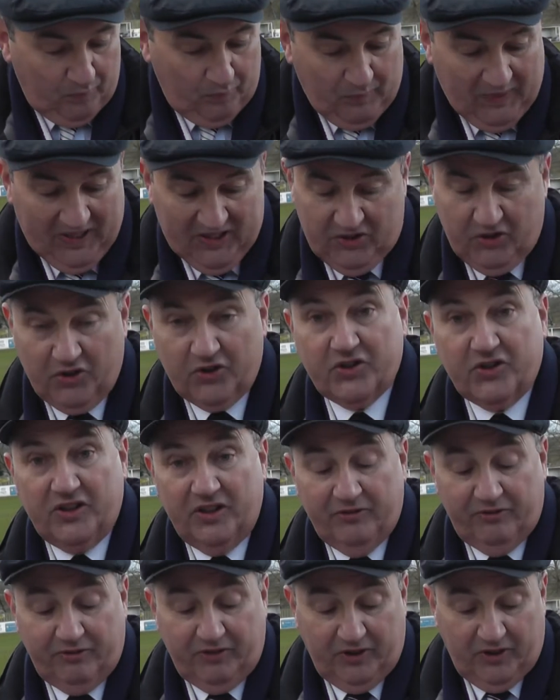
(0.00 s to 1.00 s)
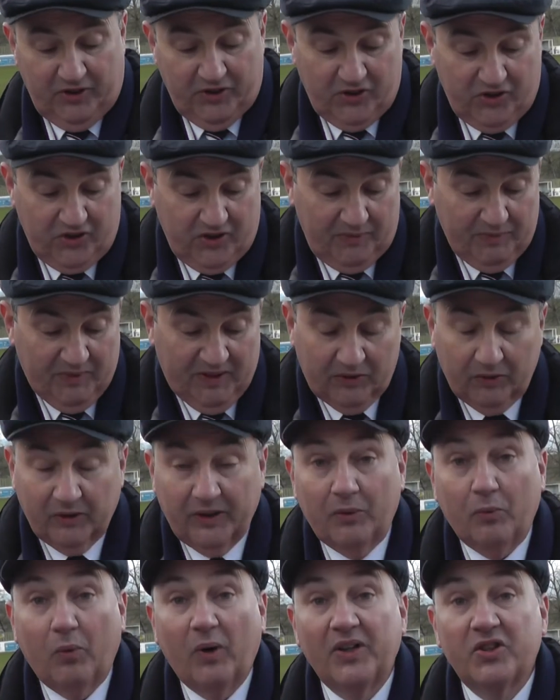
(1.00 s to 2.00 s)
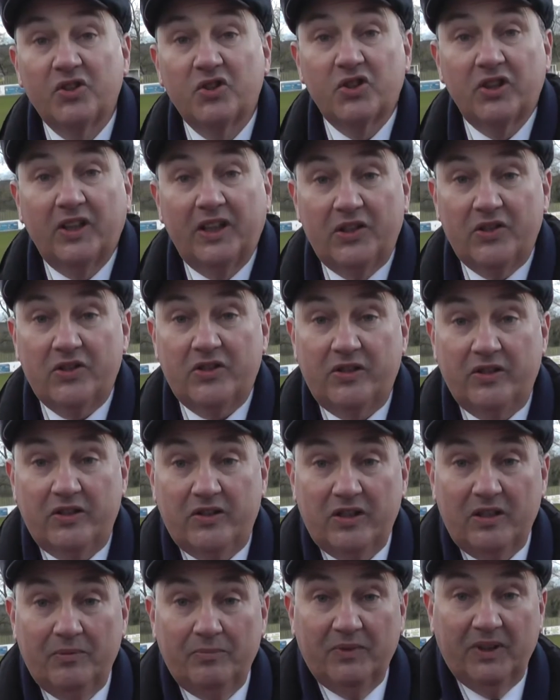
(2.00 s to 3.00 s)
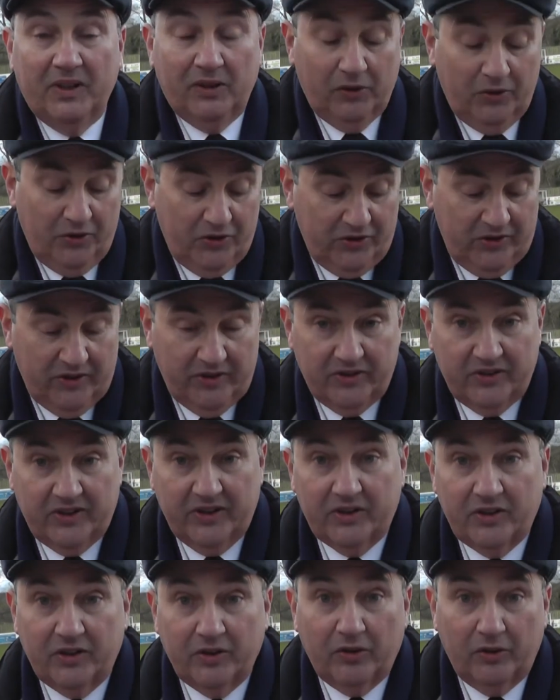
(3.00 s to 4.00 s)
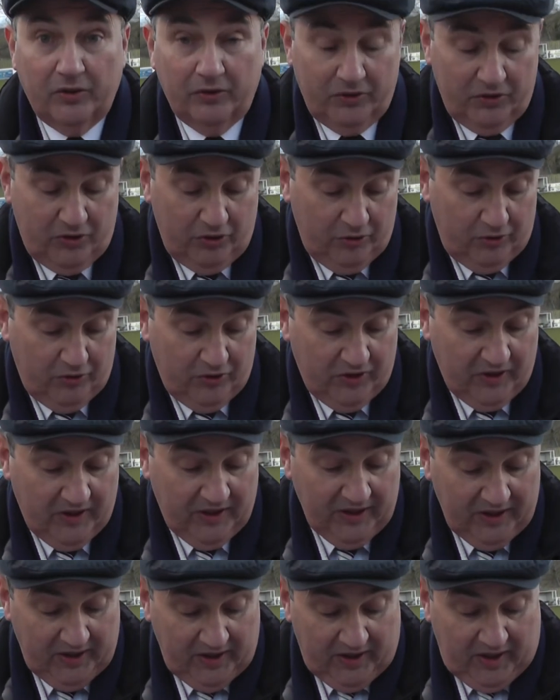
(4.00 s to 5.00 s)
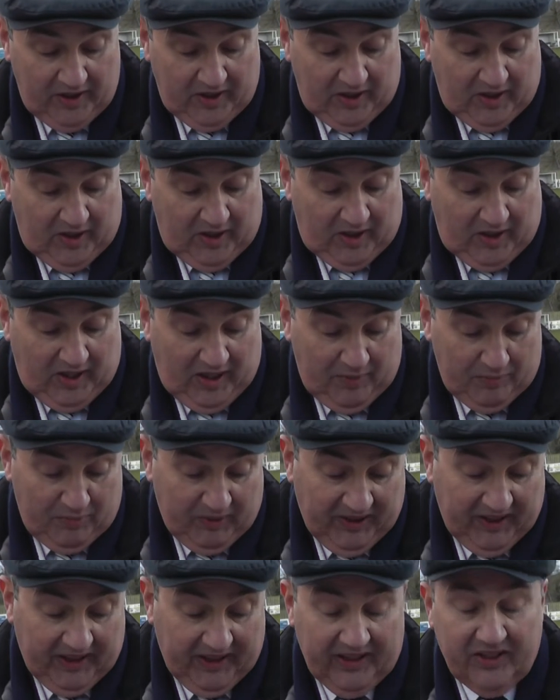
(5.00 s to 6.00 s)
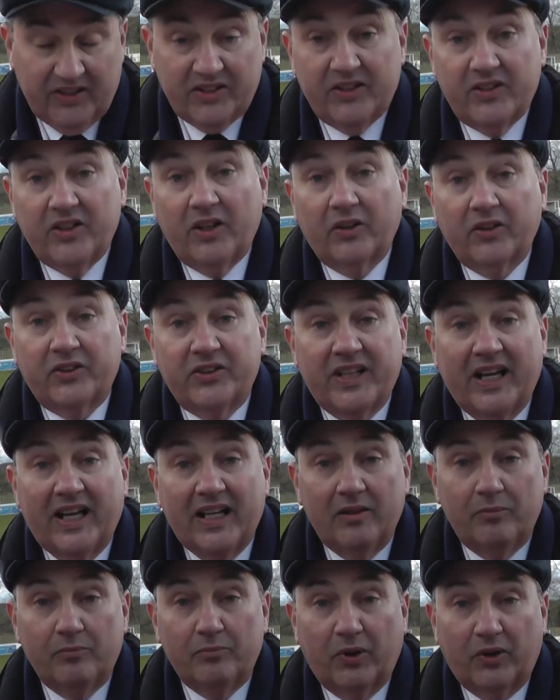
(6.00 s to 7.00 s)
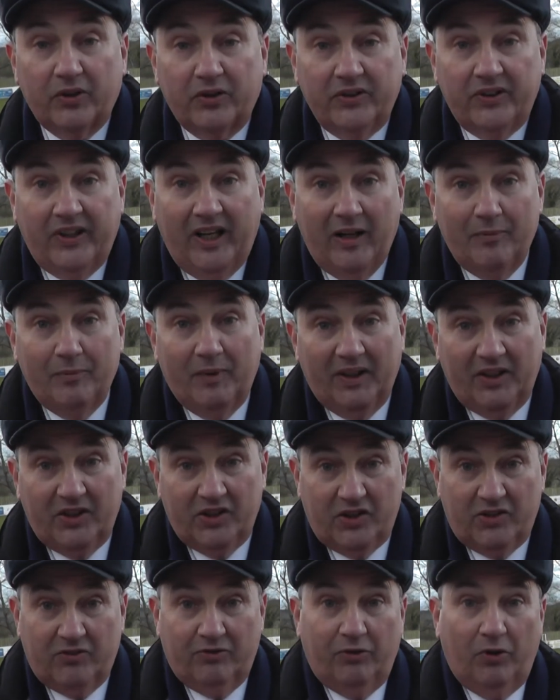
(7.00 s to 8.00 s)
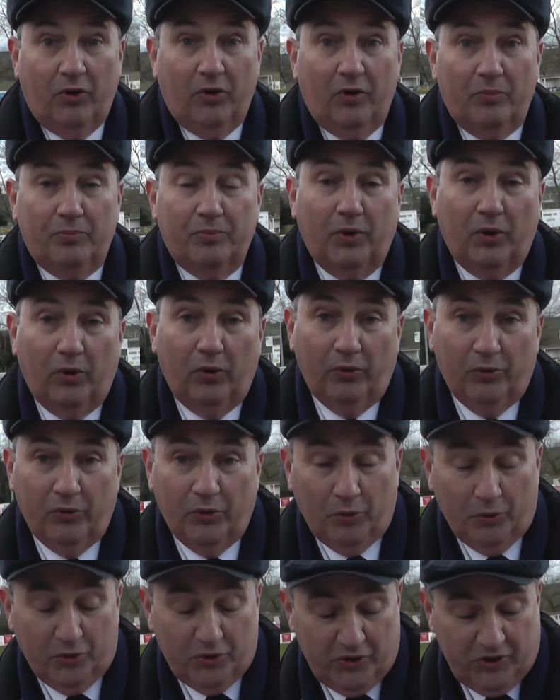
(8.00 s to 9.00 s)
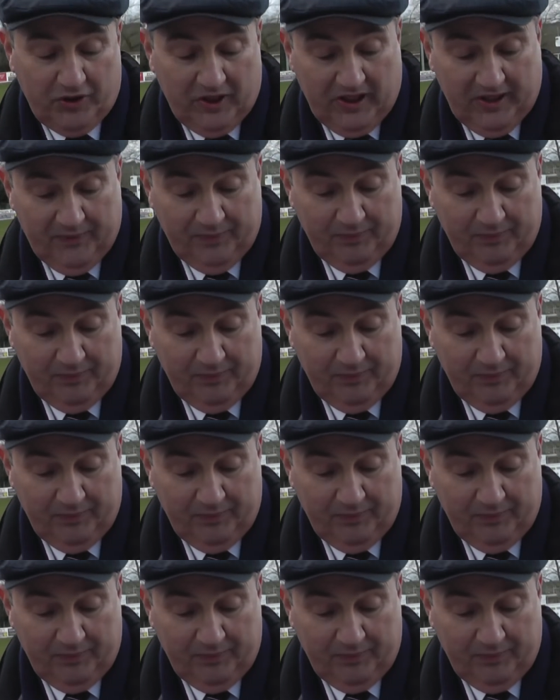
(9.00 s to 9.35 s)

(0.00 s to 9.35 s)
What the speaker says: Manager Steve Cuss made only one change to the team that lost at Didcot on Tuesday, bringing in young Dan Burton-Hemmings for Paul Roast.